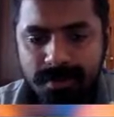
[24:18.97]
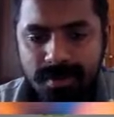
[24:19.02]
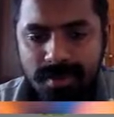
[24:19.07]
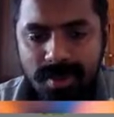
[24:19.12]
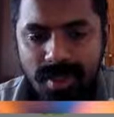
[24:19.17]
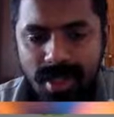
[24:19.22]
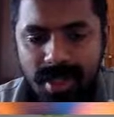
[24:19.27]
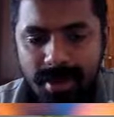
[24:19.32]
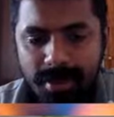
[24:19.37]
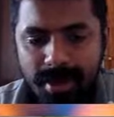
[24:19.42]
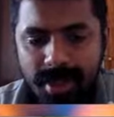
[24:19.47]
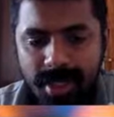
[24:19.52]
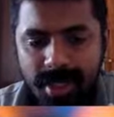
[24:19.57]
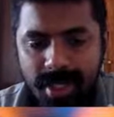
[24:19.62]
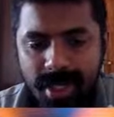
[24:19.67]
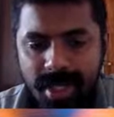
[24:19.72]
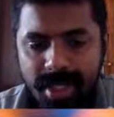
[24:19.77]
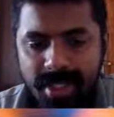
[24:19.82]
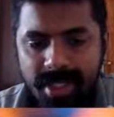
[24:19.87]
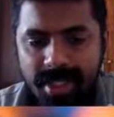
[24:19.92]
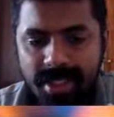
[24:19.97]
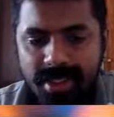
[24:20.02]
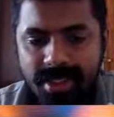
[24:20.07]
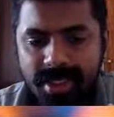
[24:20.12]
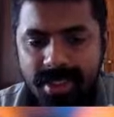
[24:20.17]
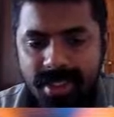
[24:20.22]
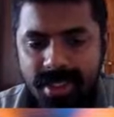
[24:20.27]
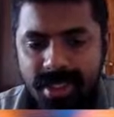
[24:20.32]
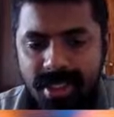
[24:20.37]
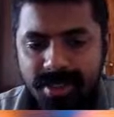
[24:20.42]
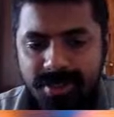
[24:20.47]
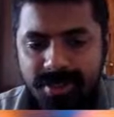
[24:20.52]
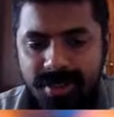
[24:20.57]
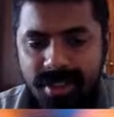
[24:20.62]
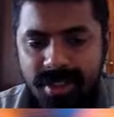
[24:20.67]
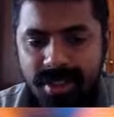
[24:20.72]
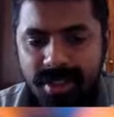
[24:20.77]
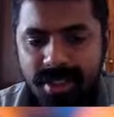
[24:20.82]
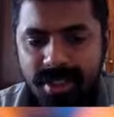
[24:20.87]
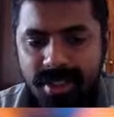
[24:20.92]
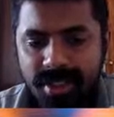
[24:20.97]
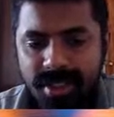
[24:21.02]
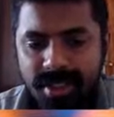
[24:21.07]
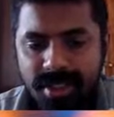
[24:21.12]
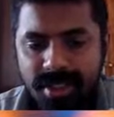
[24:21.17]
you can play knight a3 and defend it.